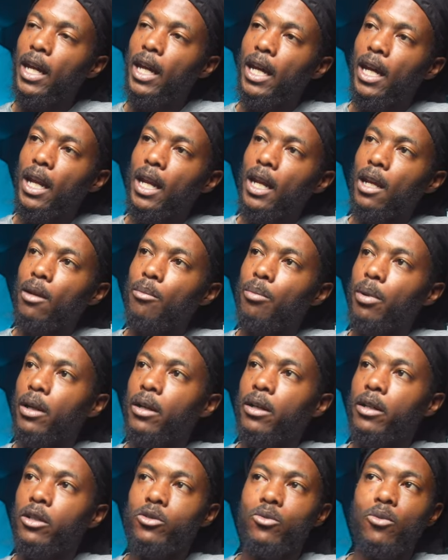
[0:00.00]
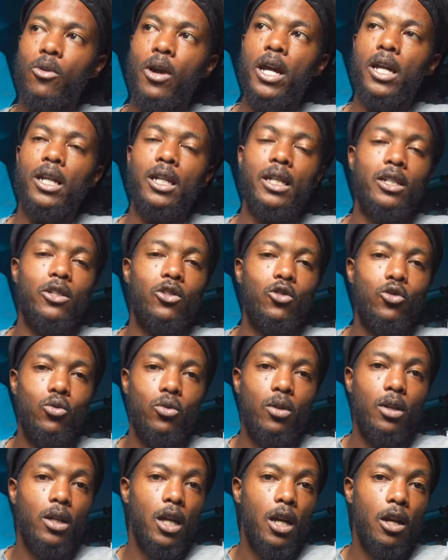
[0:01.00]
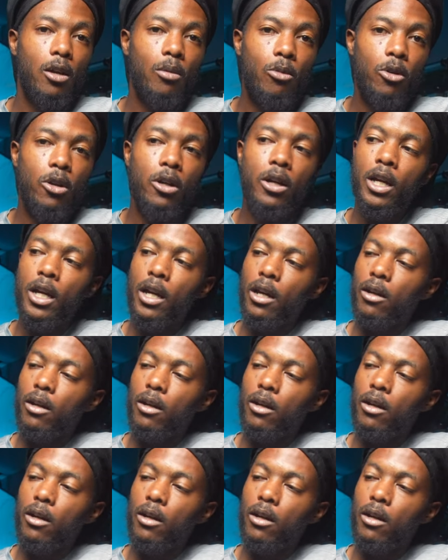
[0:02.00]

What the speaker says: and it plugs right into the camera,